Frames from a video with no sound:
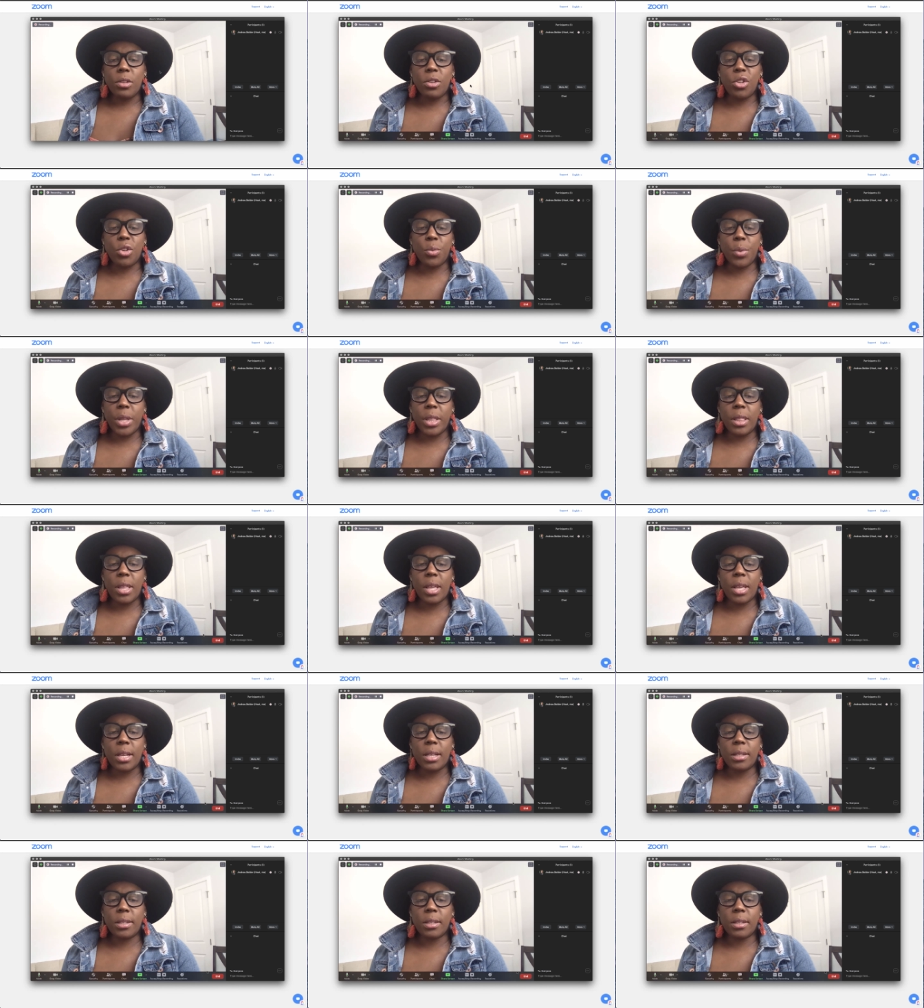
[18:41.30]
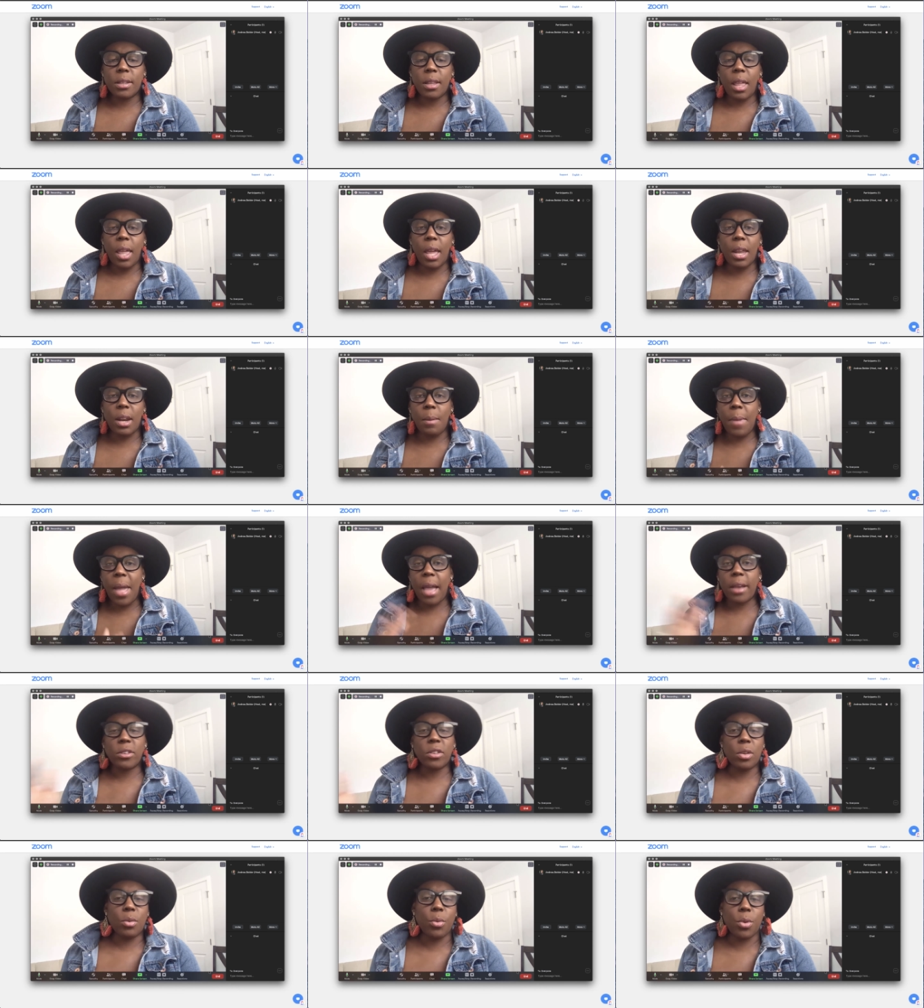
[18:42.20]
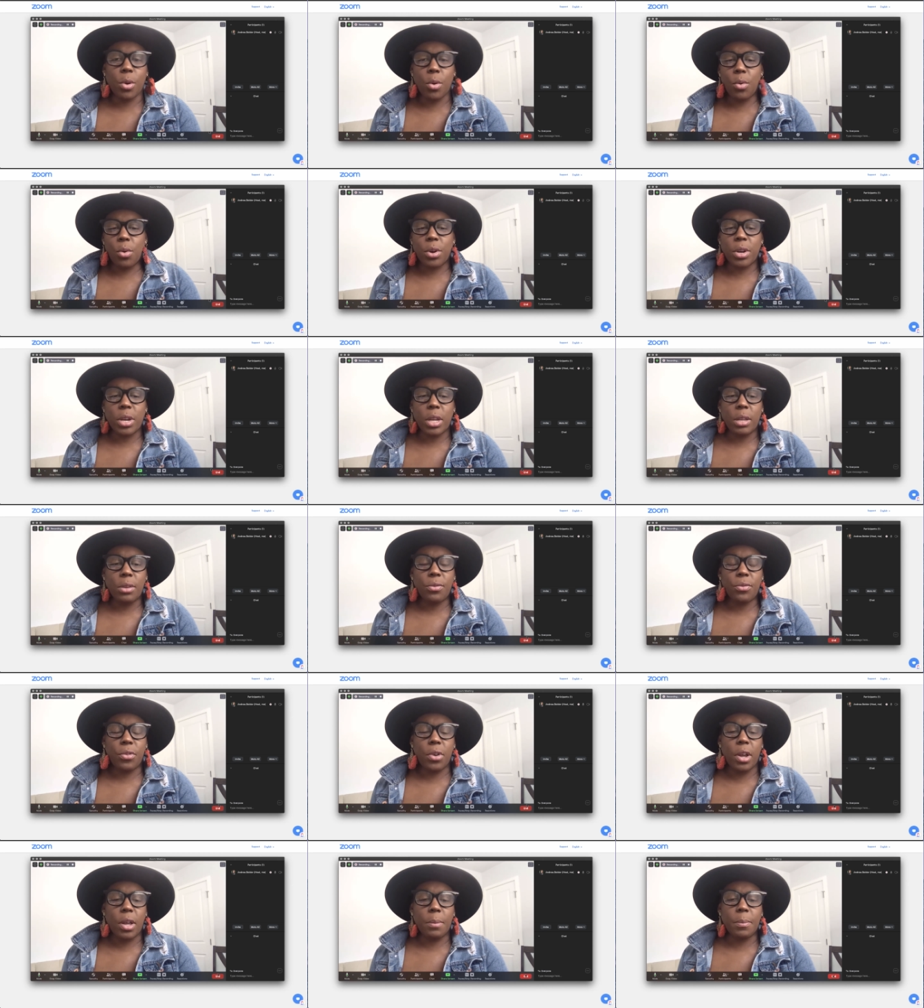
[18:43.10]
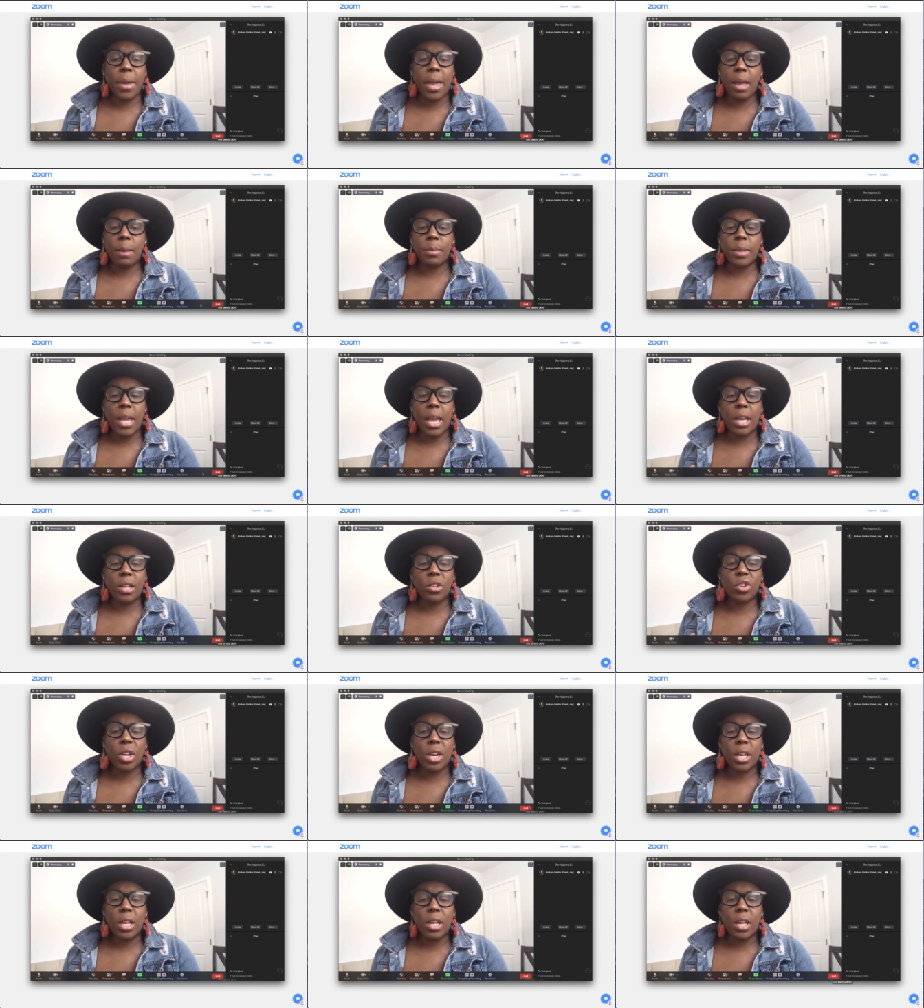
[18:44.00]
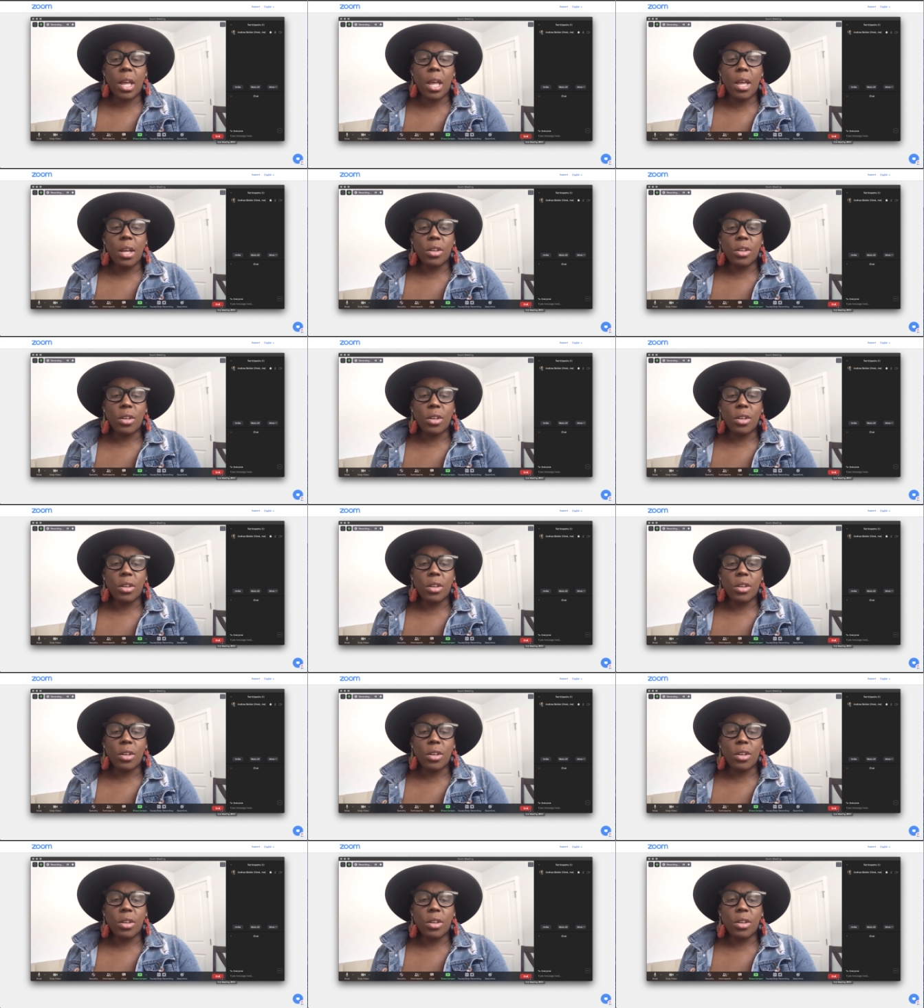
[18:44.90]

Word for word: doing this, and I'm actually recording from Camtasia.